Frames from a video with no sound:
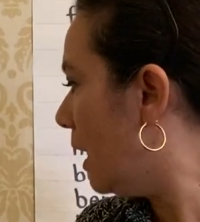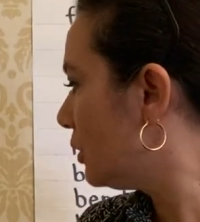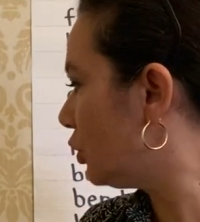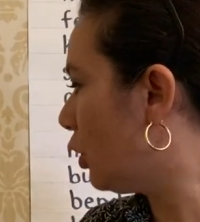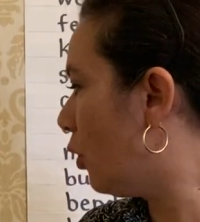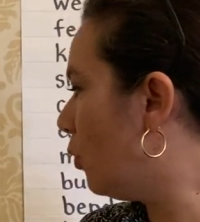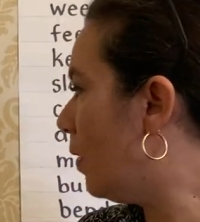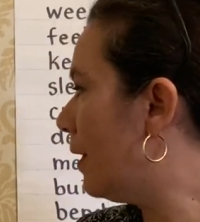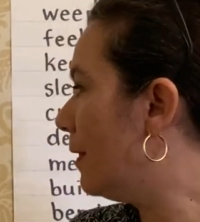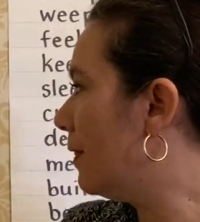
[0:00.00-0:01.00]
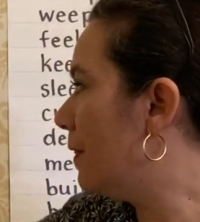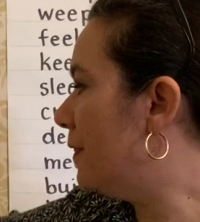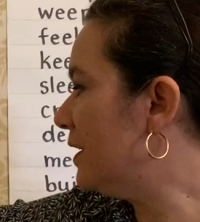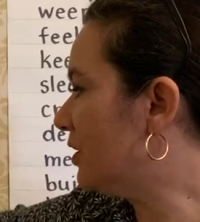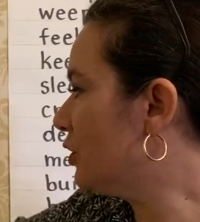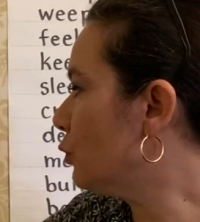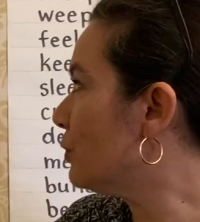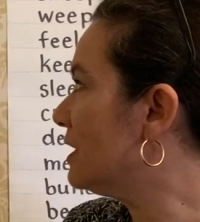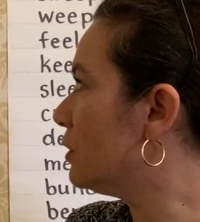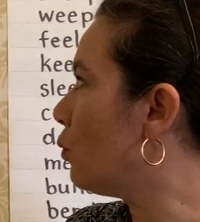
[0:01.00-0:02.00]
So this is the
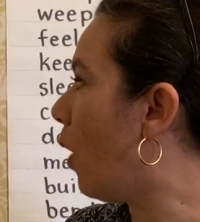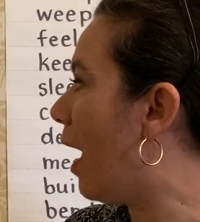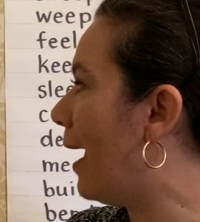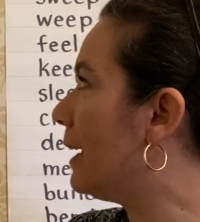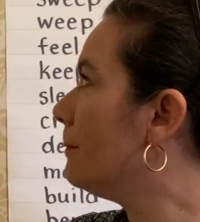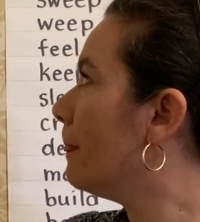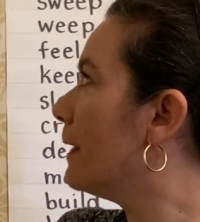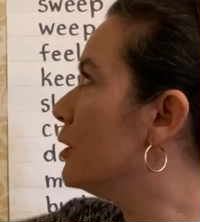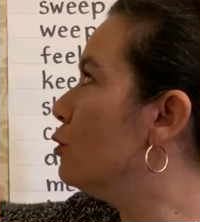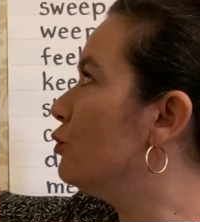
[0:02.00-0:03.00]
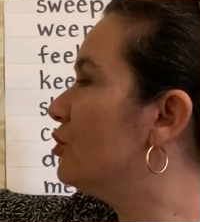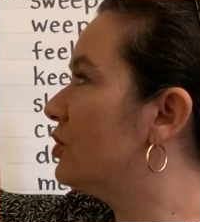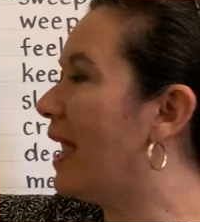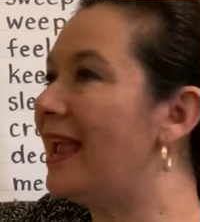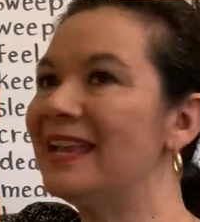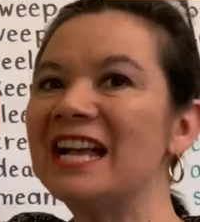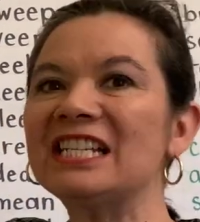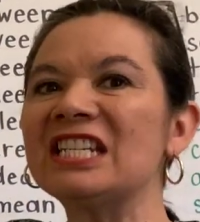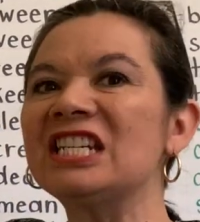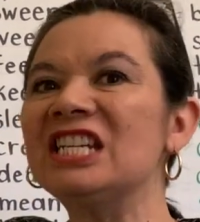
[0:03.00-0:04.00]
reason why you say
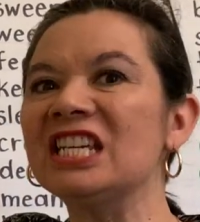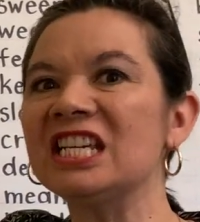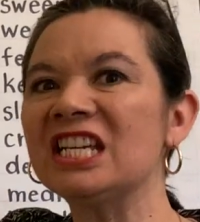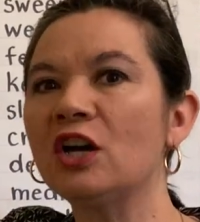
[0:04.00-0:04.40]
D